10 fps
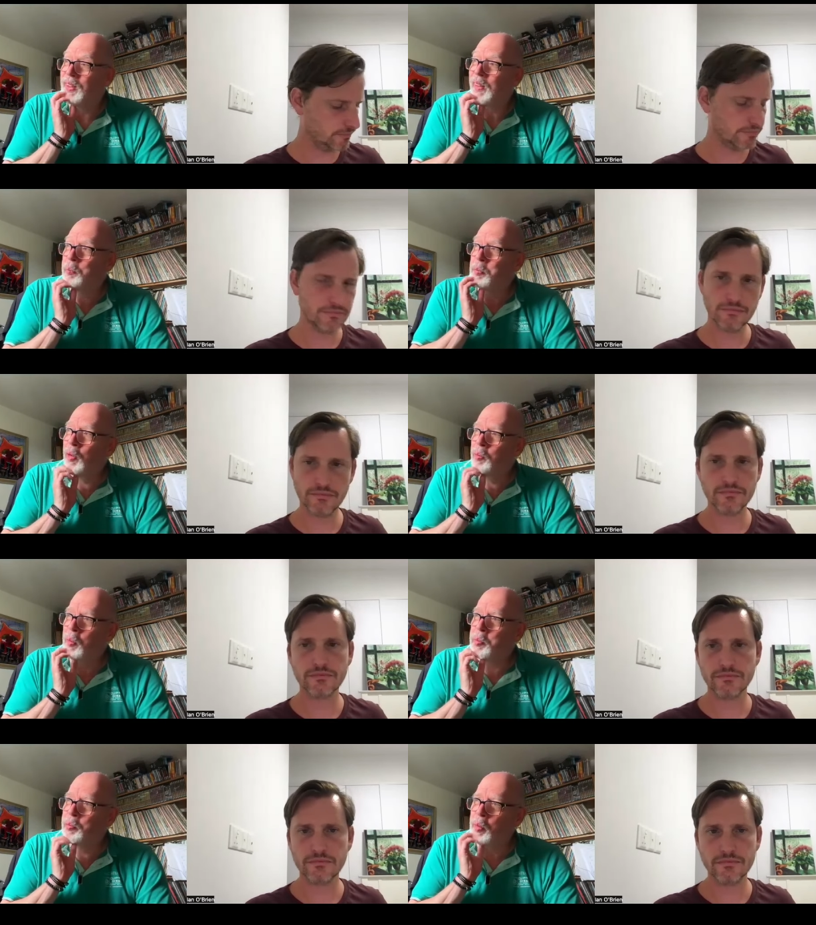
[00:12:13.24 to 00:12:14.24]
Speaker 1: I'll,
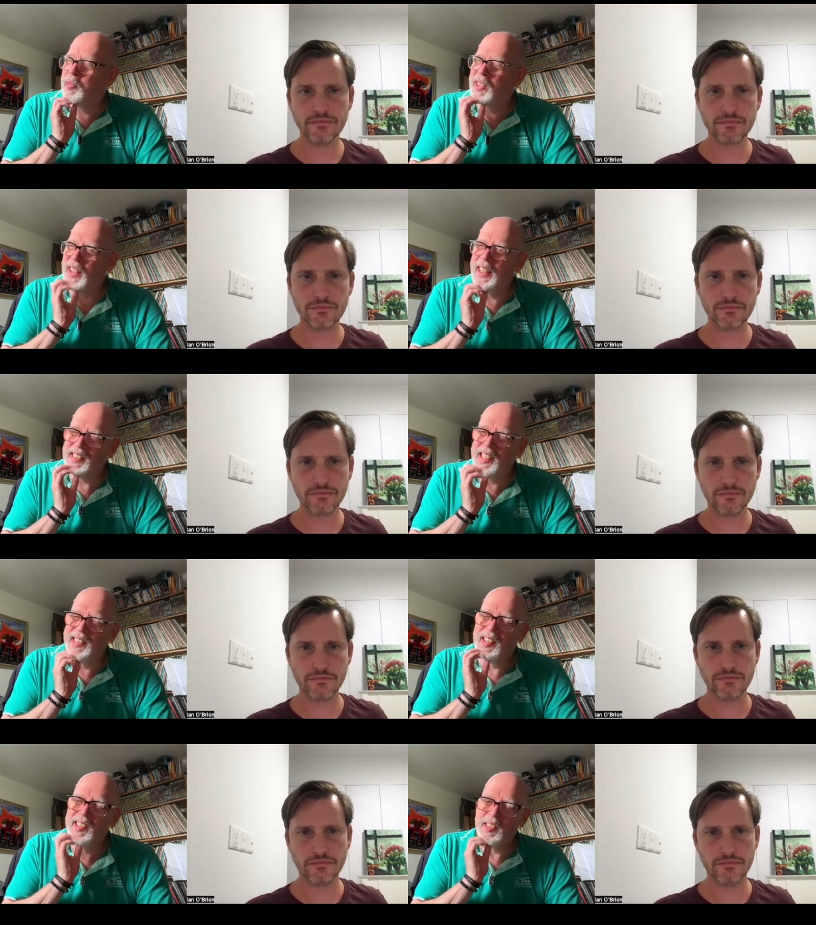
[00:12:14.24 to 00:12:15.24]
I'll, probably say at least a
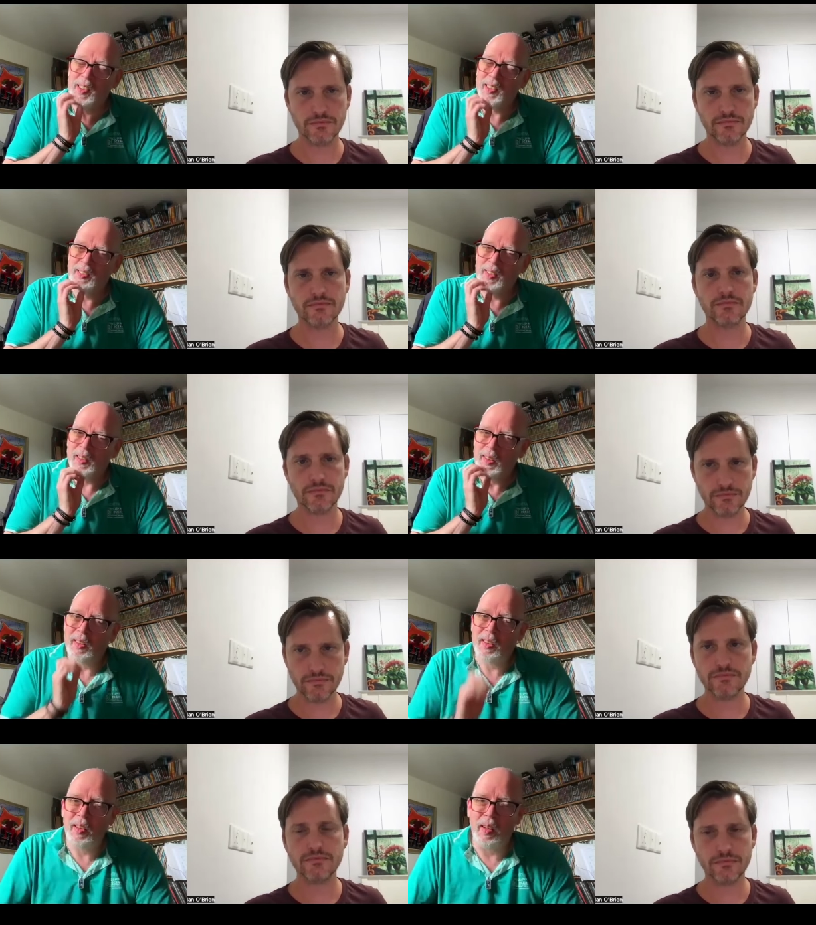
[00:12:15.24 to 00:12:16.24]
dozen
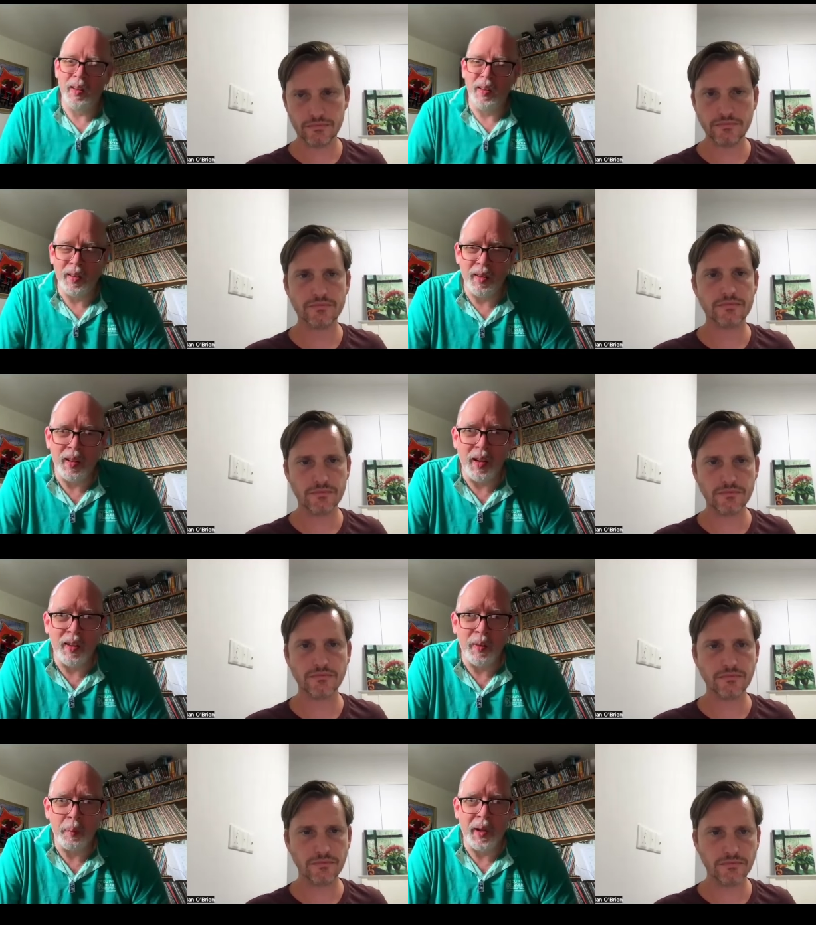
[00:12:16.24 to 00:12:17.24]
that I, I
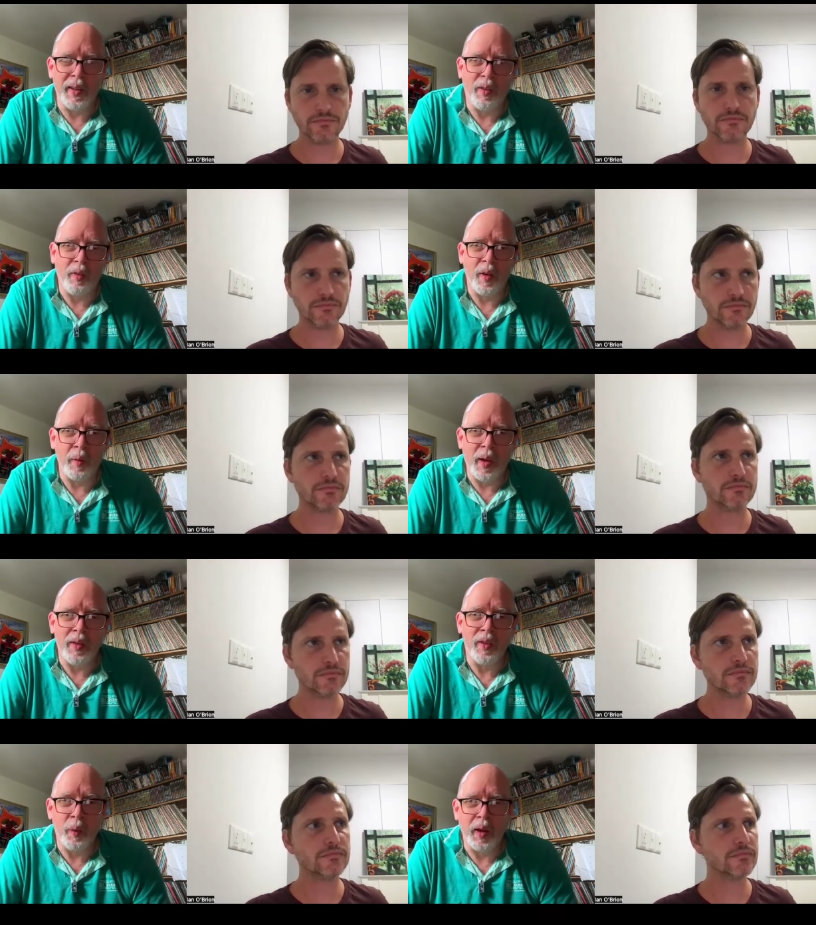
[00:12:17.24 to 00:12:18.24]
learned and played through
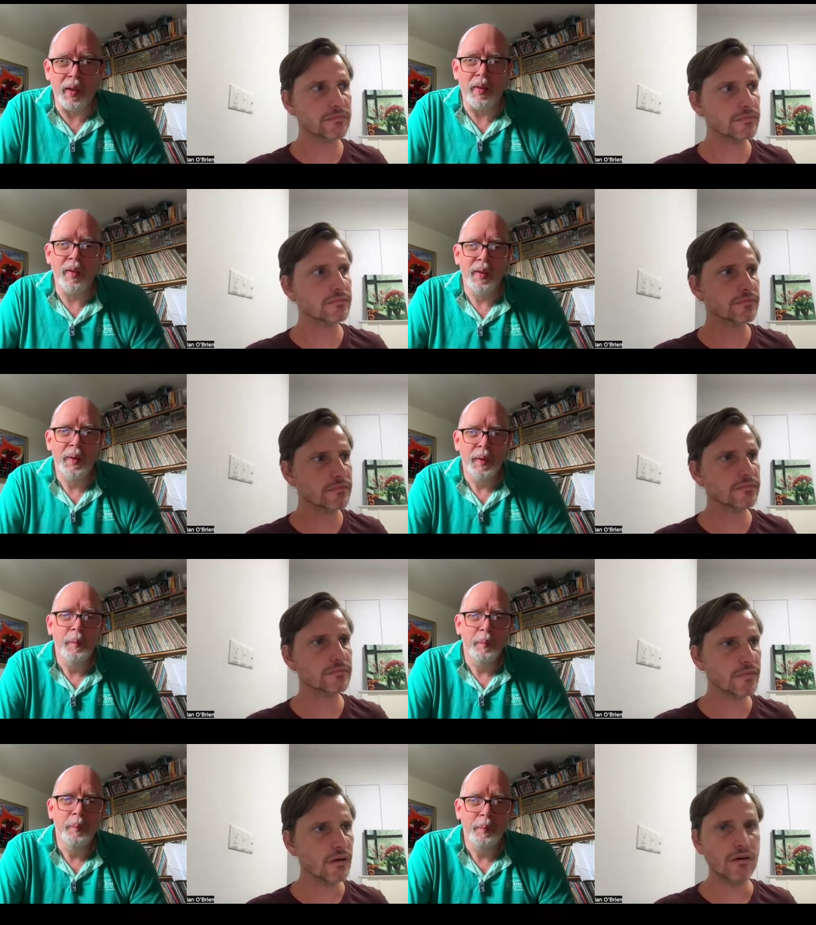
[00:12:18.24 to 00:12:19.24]
end to end.
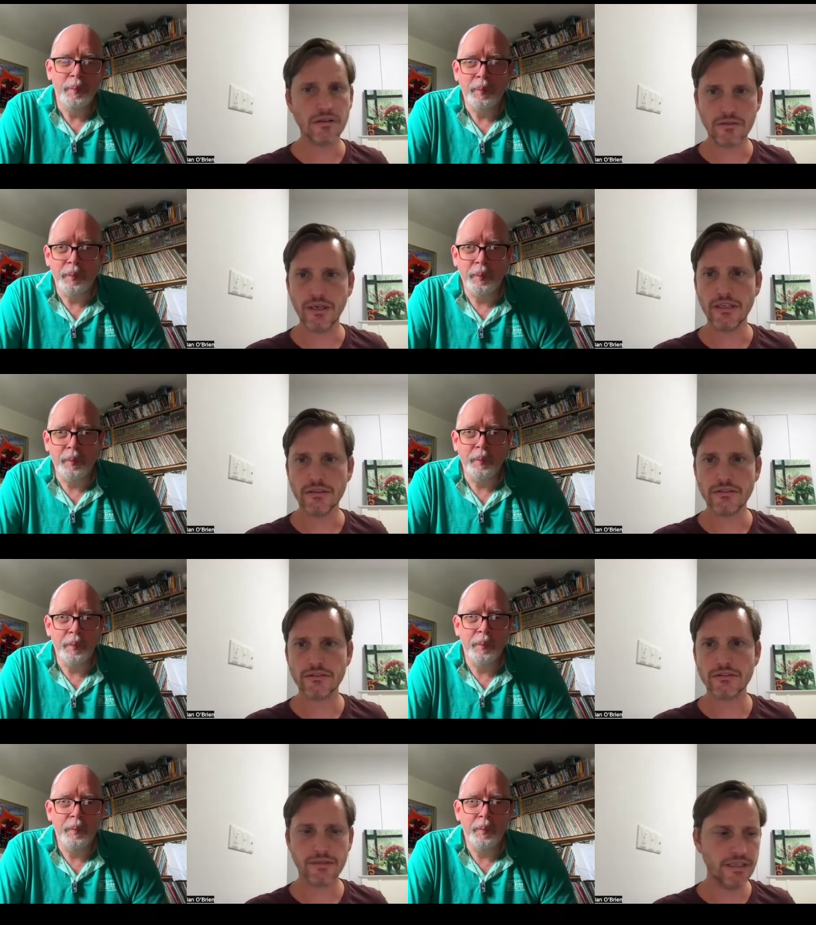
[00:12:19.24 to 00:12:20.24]
Speaker 2: Oh, great!
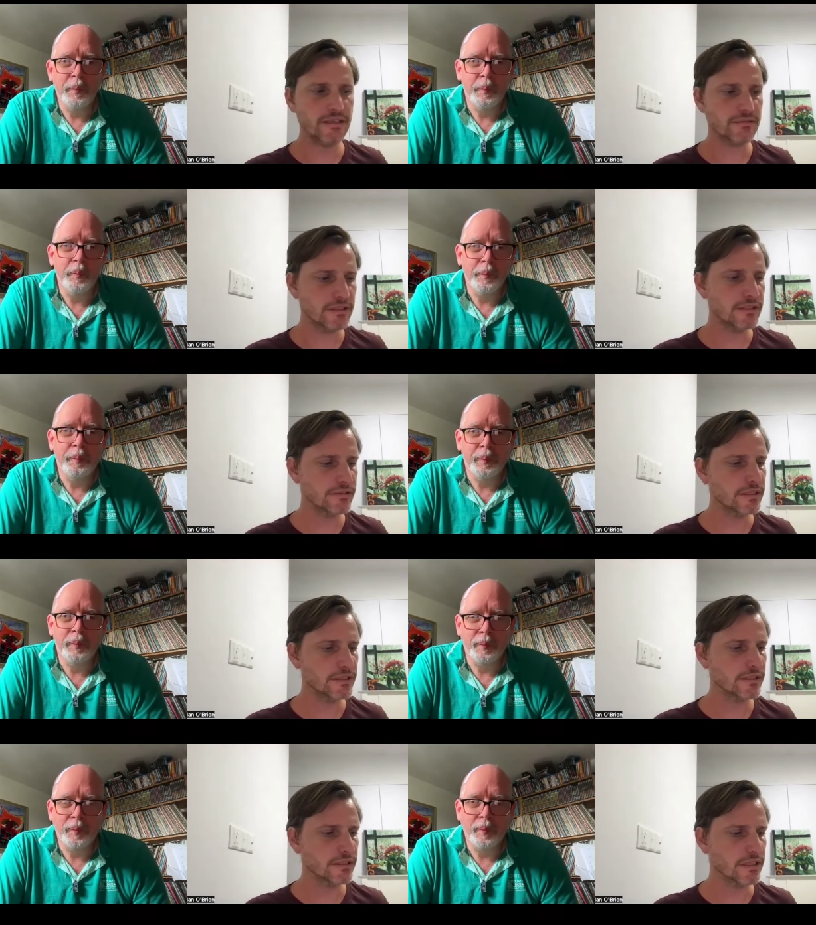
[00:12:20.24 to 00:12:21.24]
Yeah, really,
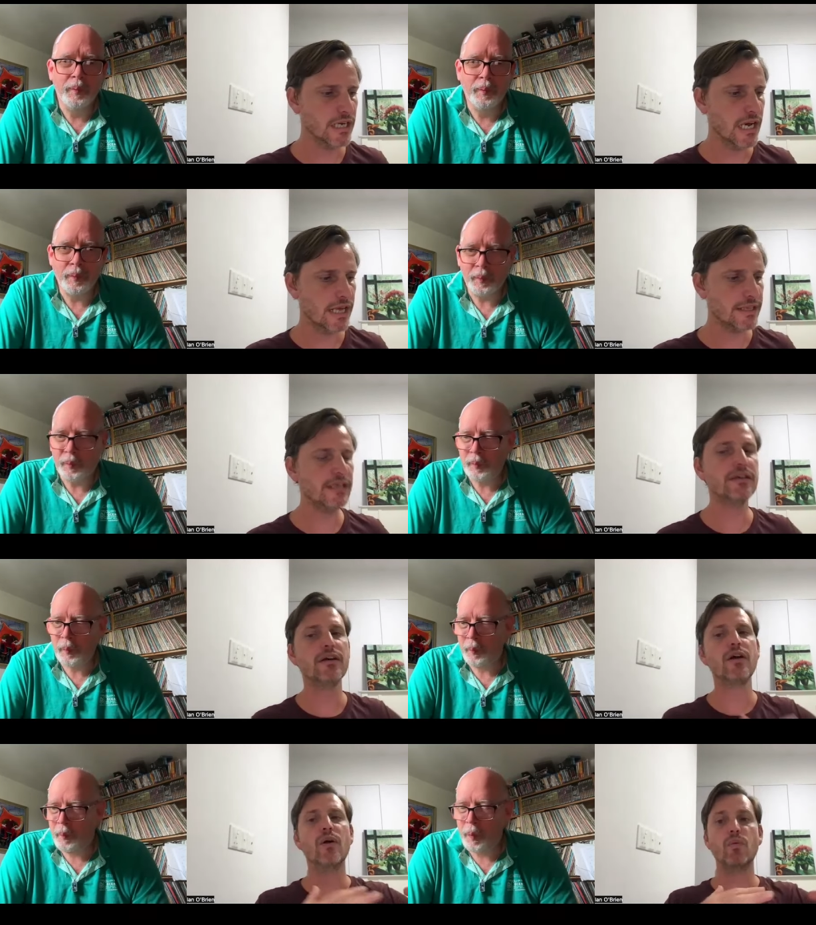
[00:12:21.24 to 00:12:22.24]
really good. And
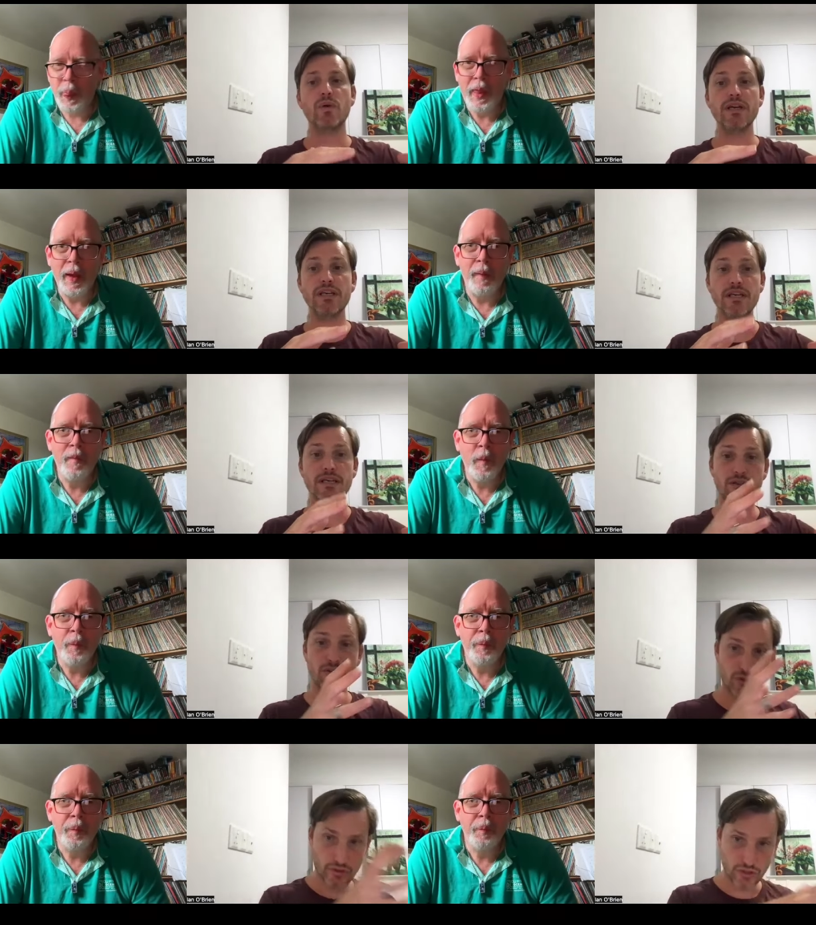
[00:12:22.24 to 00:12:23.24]
then
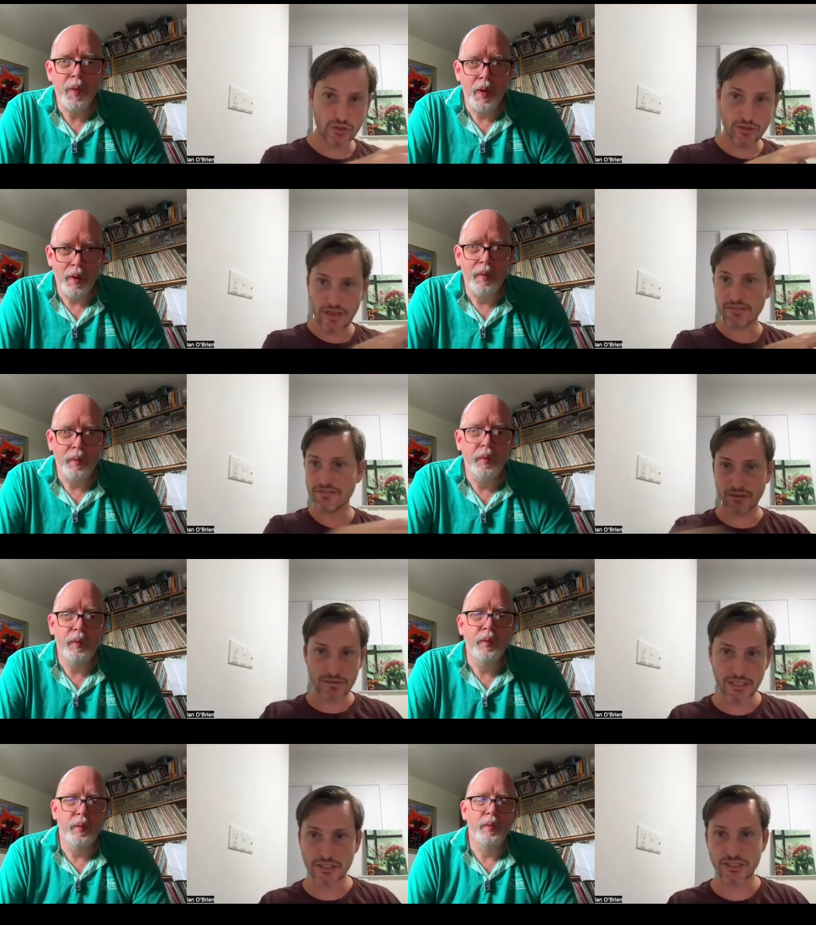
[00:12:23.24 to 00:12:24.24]
we took that
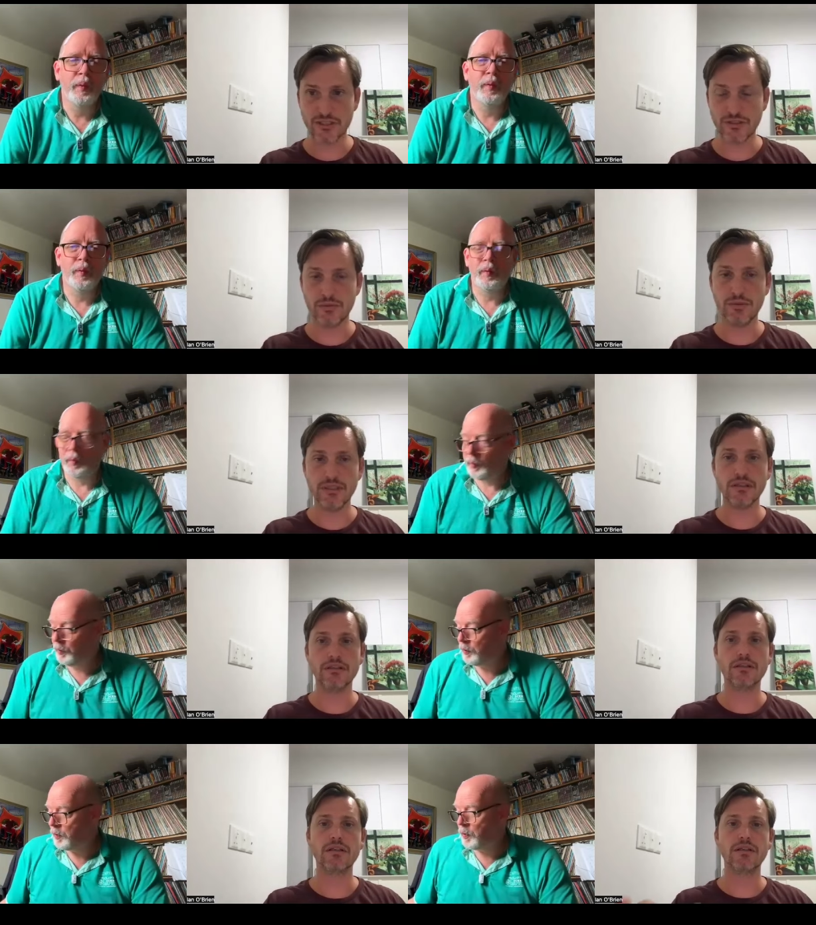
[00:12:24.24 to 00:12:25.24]
foundation that you'd built